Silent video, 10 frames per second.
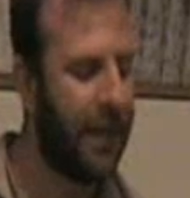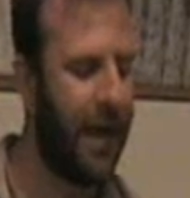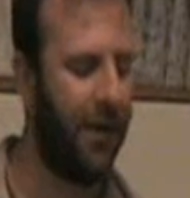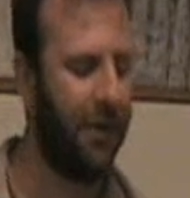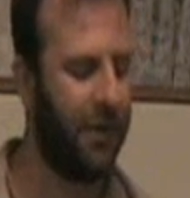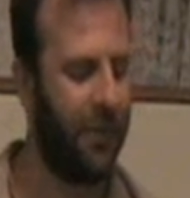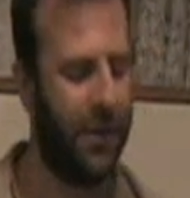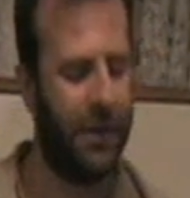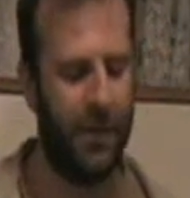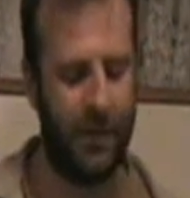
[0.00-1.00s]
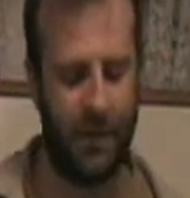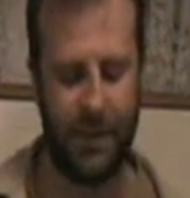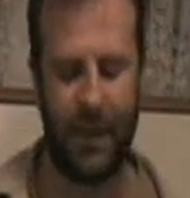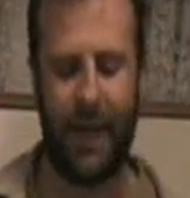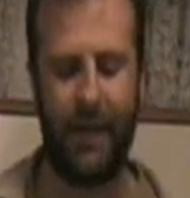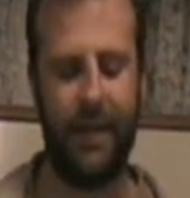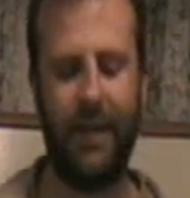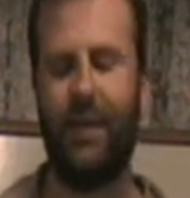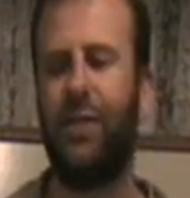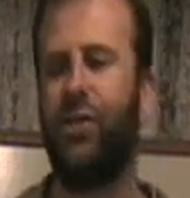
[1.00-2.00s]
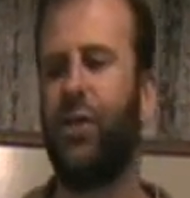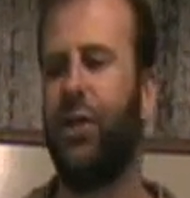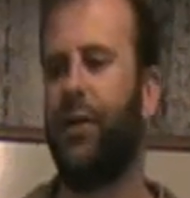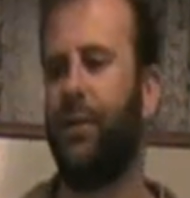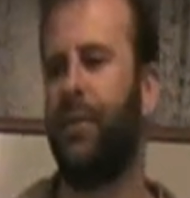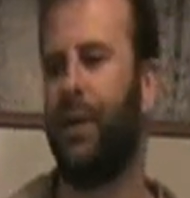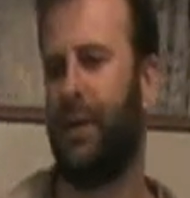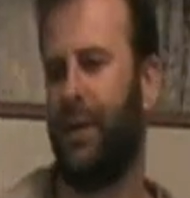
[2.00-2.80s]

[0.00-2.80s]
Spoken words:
Now, the word to say I think is shilam,